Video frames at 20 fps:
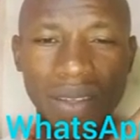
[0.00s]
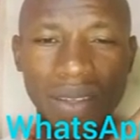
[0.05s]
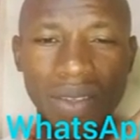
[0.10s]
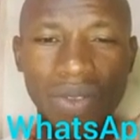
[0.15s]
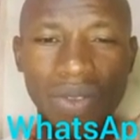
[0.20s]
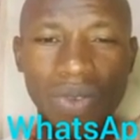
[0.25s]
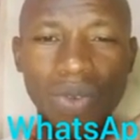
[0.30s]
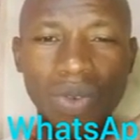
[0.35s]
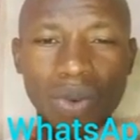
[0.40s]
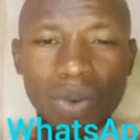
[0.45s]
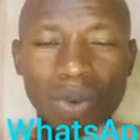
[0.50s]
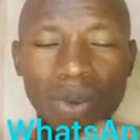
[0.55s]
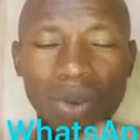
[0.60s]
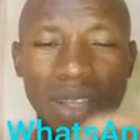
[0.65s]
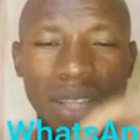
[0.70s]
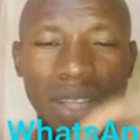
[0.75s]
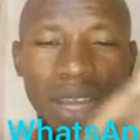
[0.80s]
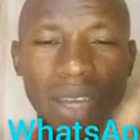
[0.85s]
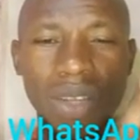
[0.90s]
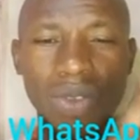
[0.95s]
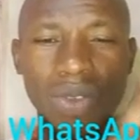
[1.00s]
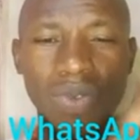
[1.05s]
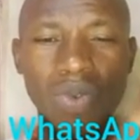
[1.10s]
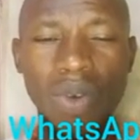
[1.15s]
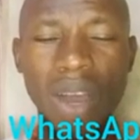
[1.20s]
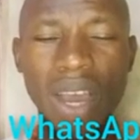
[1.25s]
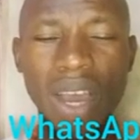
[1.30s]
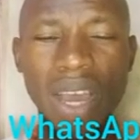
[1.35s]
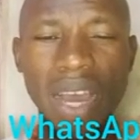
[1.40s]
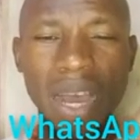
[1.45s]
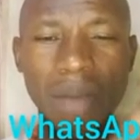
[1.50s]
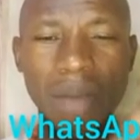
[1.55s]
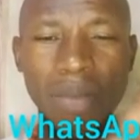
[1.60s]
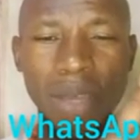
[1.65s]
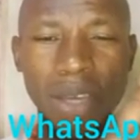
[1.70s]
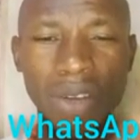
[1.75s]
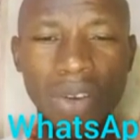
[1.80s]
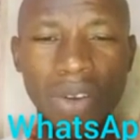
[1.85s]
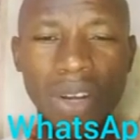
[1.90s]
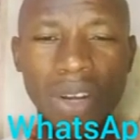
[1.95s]
So that is why I'm
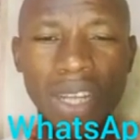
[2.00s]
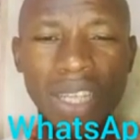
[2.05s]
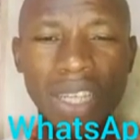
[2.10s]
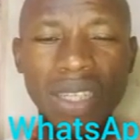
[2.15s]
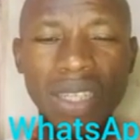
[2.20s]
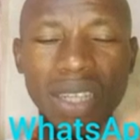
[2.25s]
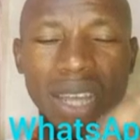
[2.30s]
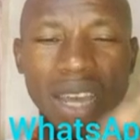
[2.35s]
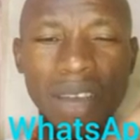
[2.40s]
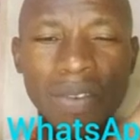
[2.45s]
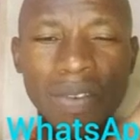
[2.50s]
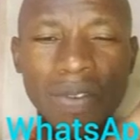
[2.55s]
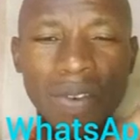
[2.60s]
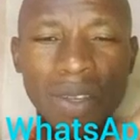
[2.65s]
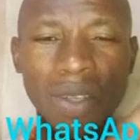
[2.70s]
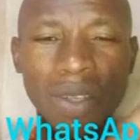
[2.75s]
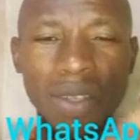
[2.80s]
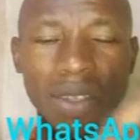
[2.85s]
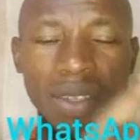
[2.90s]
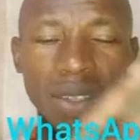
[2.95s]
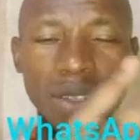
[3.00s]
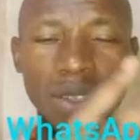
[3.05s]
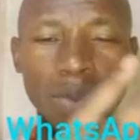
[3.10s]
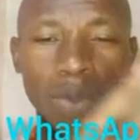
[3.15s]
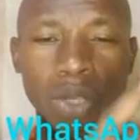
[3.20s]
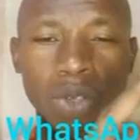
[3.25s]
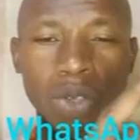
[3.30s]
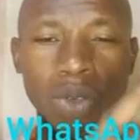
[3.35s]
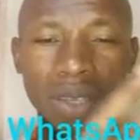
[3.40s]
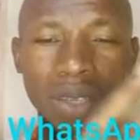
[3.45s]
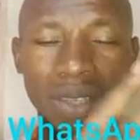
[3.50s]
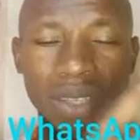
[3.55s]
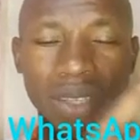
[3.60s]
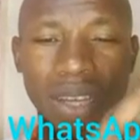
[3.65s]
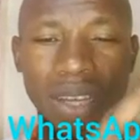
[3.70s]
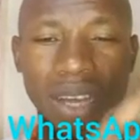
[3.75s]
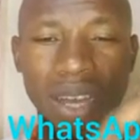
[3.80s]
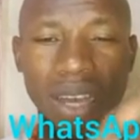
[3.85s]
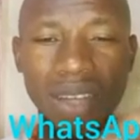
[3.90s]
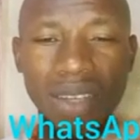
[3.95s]
encouraging every spiritual
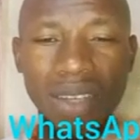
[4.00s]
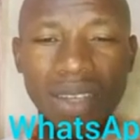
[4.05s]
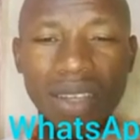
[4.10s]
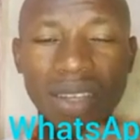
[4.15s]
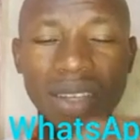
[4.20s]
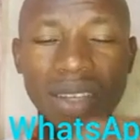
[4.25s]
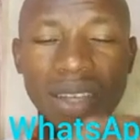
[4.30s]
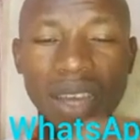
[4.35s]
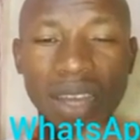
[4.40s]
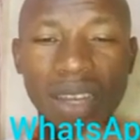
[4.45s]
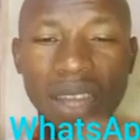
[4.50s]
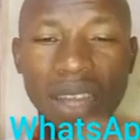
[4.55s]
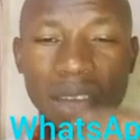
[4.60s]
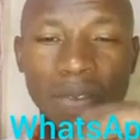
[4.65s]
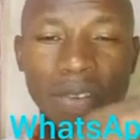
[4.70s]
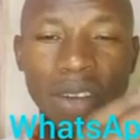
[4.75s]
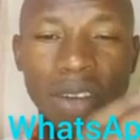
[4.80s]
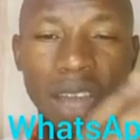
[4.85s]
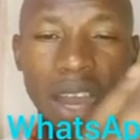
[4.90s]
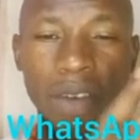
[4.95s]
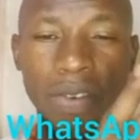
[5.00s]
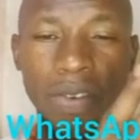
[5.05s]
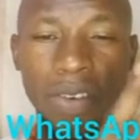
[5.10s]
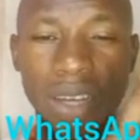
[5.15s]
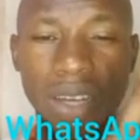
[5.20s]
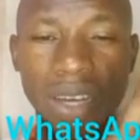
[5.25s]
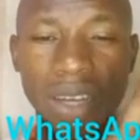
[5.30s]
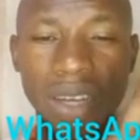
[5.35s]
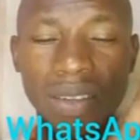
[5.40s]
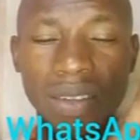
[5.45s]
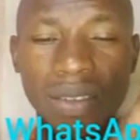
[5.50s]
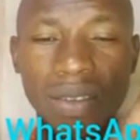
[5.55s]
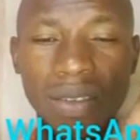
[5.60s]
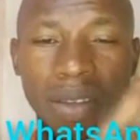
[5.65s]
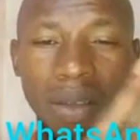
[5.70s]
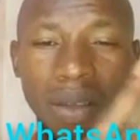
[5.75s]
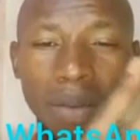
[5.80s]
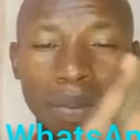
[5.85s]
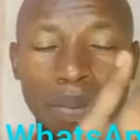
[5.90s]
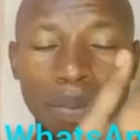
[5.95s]
seeker and every African
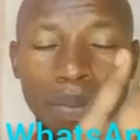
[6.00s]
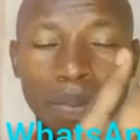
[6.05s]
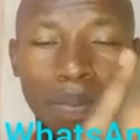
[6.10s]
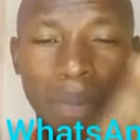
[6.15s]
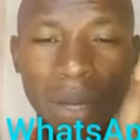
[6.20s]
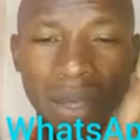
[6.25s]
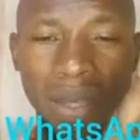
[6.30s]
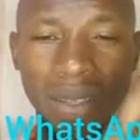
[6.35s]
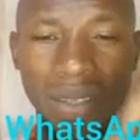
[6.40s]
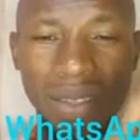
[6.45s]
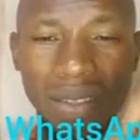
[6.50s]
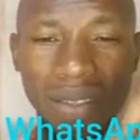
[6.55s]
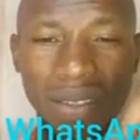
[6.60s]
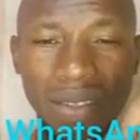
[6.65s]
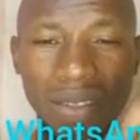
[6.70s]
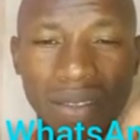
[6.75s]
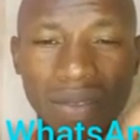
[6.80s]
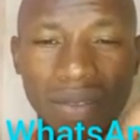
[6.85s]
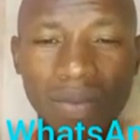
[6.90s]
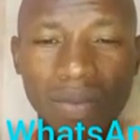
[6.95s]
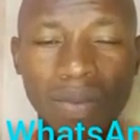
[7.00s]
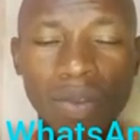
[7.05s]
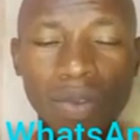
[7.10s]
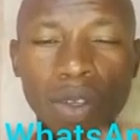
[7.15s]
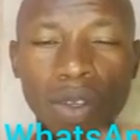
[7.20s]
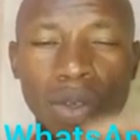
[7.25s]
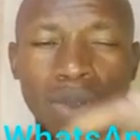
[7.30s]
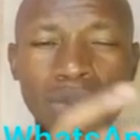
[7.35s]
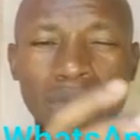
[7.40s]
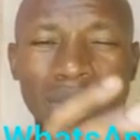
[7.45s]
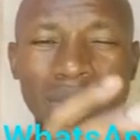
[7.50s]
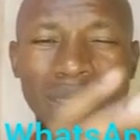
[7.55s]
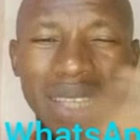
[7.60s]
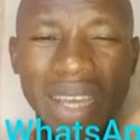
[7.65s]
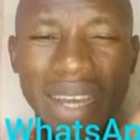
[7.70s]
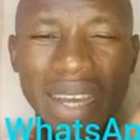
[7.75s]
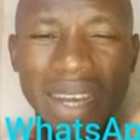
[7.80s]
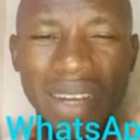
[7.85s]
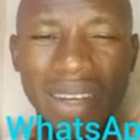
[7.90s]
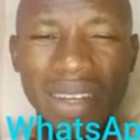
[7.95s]
person to
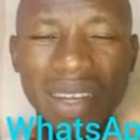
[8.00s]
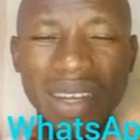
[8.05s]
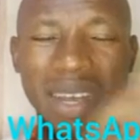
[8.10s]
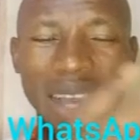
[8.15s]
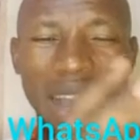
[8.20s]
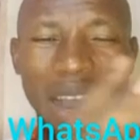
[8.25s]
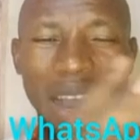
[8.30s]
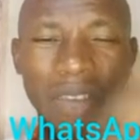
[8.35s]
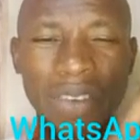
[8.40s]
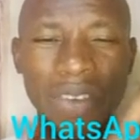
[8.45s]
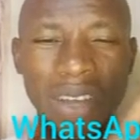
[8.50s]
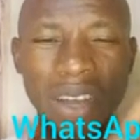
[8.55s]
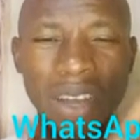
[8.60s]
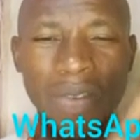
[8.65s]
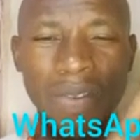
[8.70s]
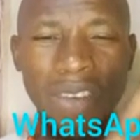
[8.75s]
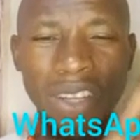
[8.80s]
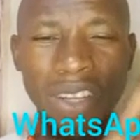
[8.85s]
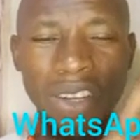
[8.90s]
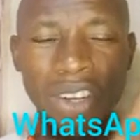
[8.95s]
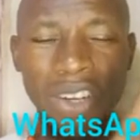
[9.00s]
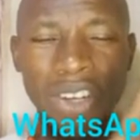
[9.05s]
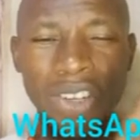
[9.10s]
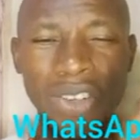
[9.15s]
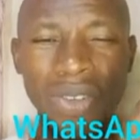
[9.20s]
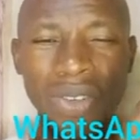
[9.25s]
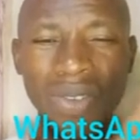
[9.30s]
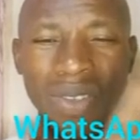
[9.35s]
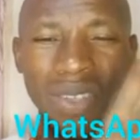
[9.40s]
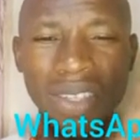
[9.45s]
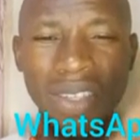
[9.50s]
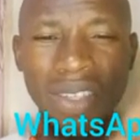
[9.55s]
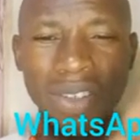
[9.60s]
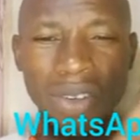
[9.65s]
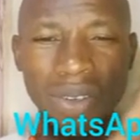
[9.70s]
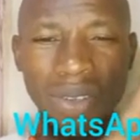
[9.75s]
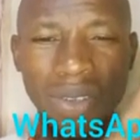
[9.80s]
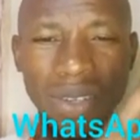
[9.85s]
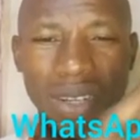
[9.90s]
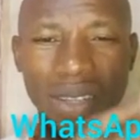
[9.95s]
take African veneration
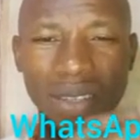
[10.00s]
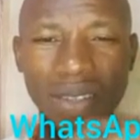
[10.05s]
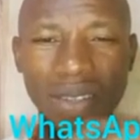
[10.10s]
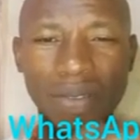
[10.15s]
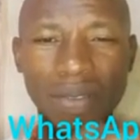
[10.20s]
seriously.